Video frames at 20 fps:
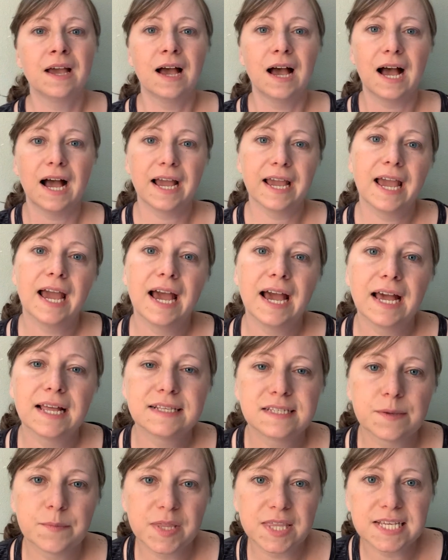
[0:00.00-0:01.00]
I had
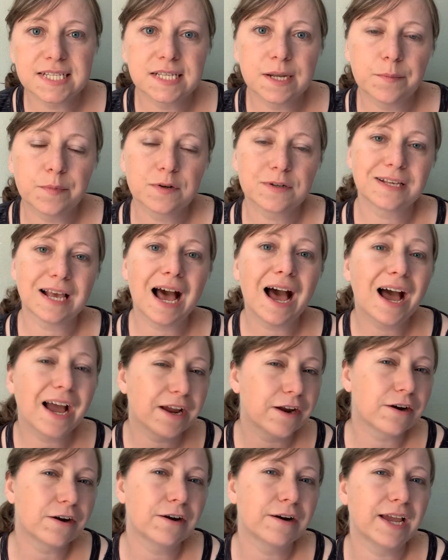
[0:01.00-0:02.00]
some of these numbers
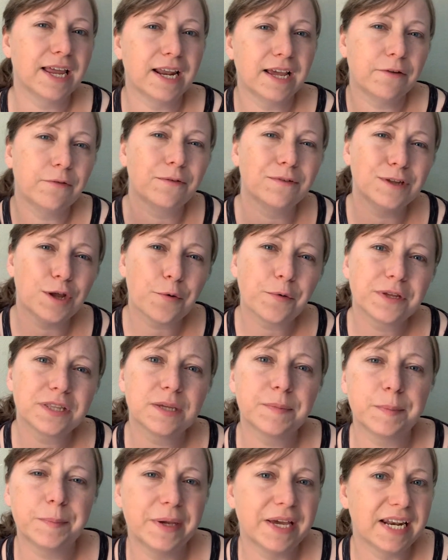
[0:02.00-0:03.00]
higher and I lowered
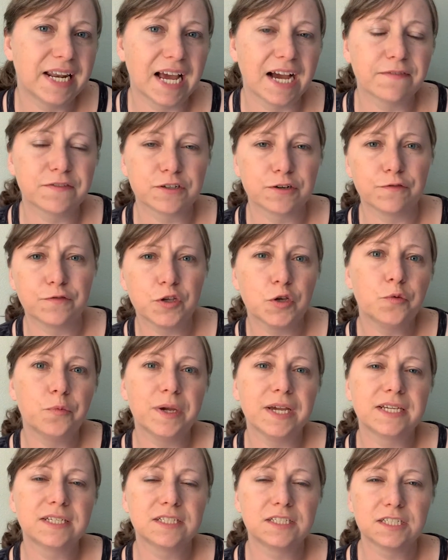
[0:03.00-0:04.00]
them a bit after a few
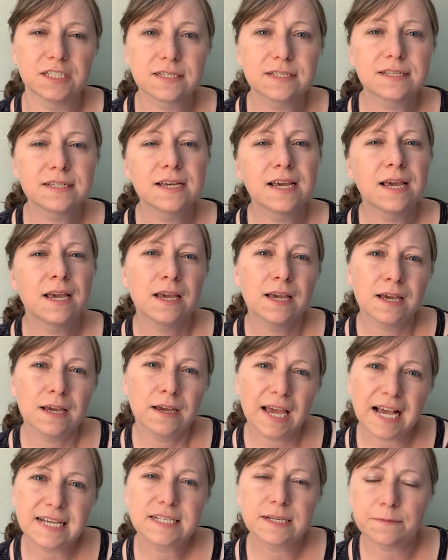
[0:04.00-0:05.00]
weeks, just
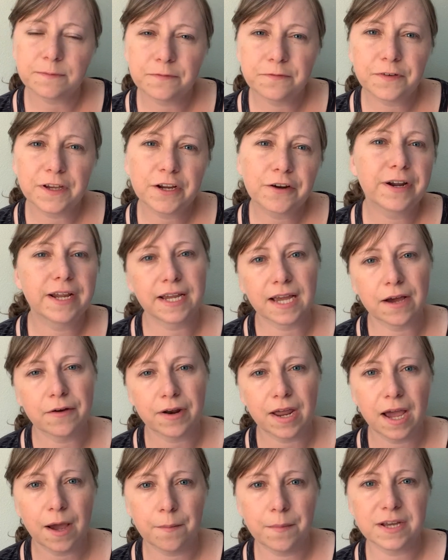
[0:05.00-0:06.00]
as I'm figuring out
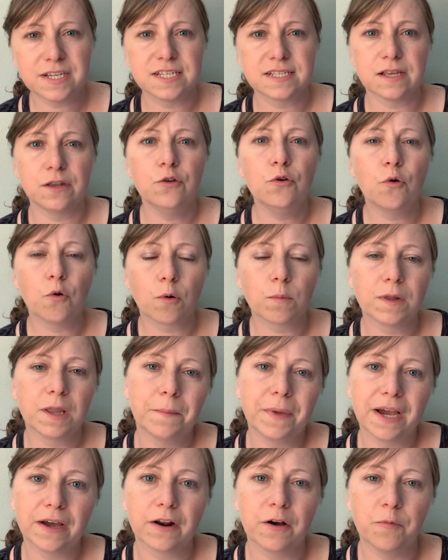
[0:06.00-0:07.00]
how much is a normal
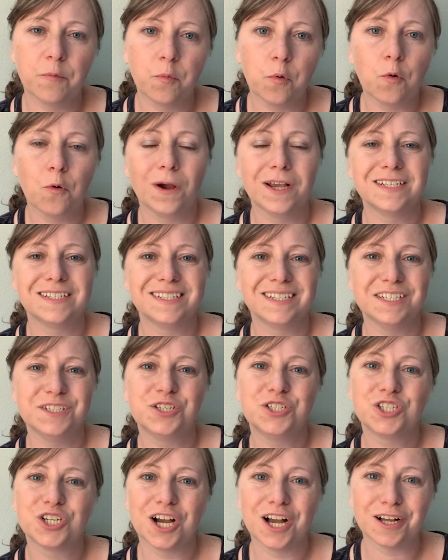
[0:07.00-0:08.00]
amount of points
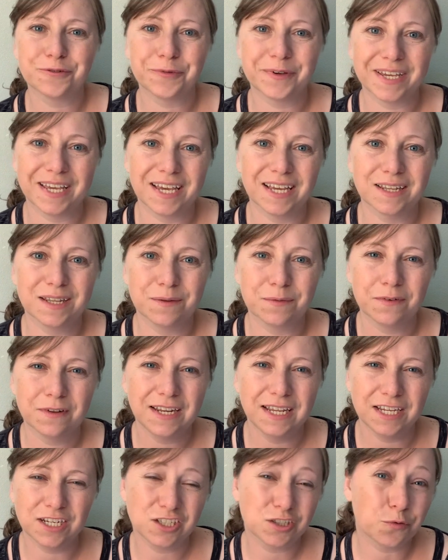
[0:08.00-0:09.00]
each child will get
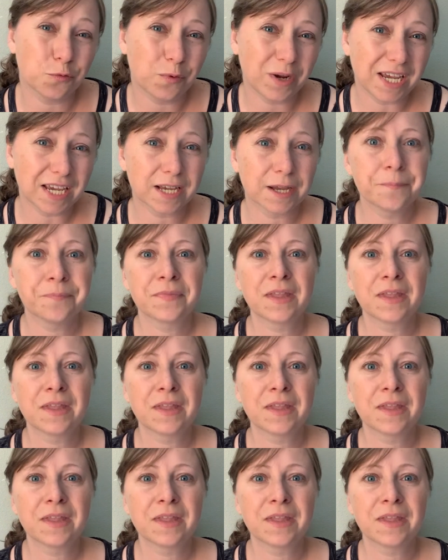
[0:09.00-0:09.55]
each week.